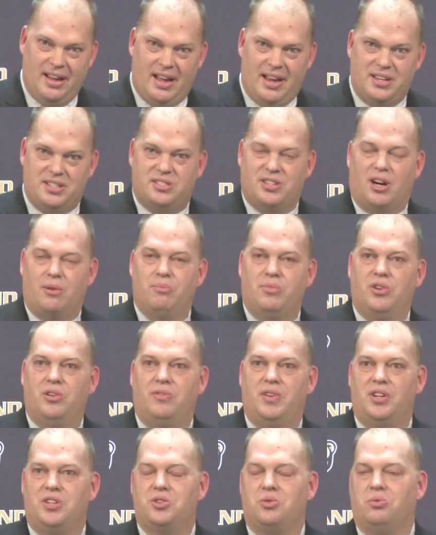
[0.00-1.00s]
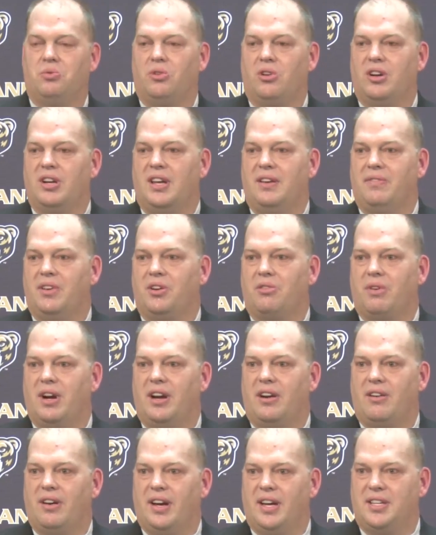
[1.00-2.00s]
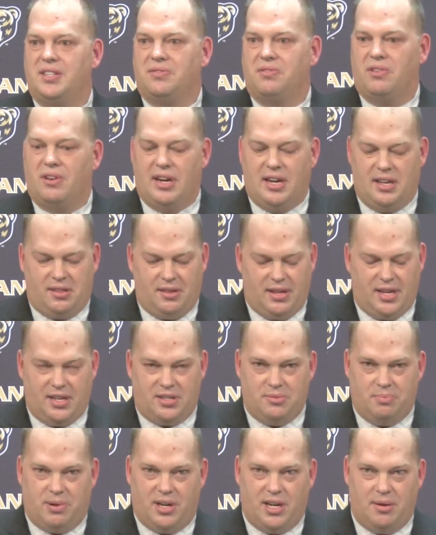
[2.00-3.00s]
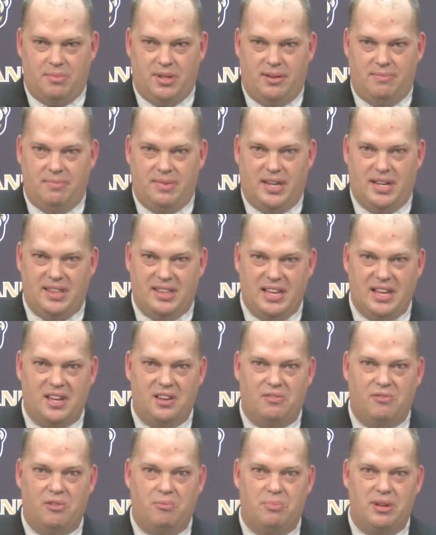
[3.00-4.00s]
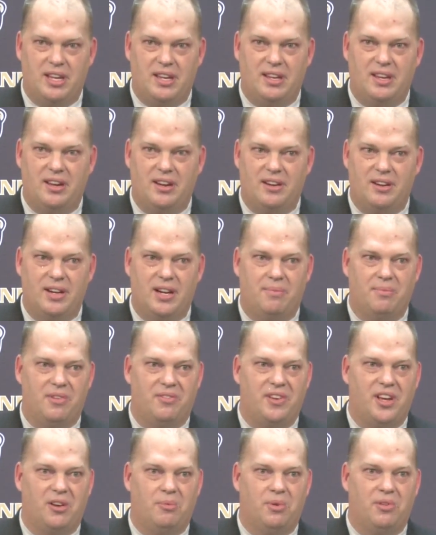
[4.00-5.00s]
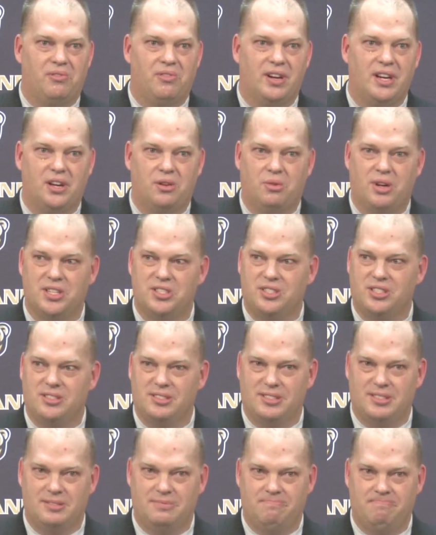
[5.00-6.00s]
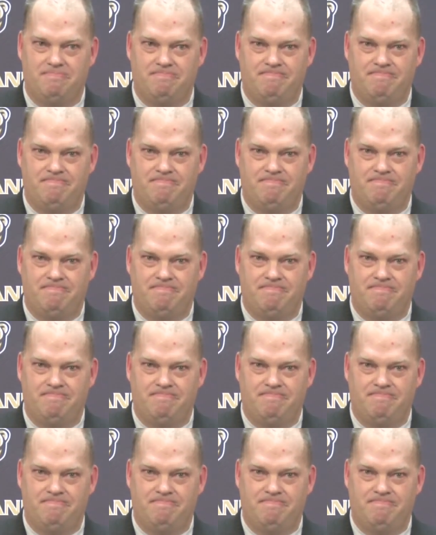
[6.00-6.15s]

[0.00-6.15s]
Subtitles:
and start moving toward even greater heights for our athletic department. I thank you for being here, and I'm available for any questions.